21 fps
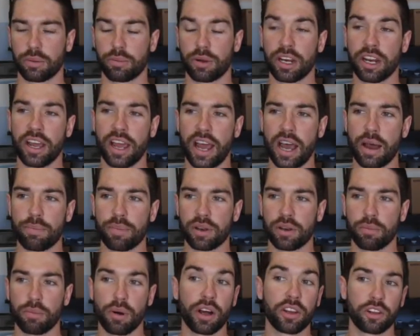I mean, it
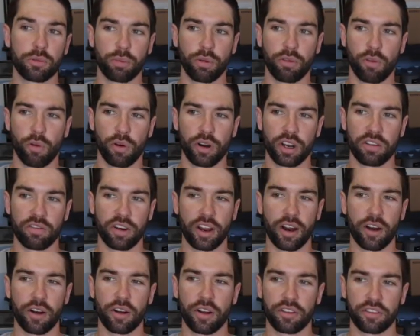happened months before it even
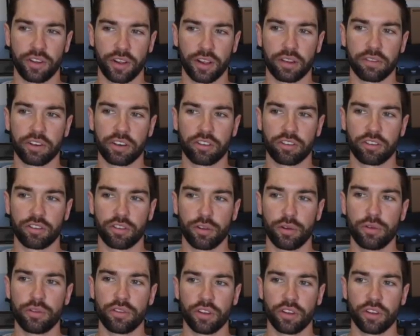aired on television too,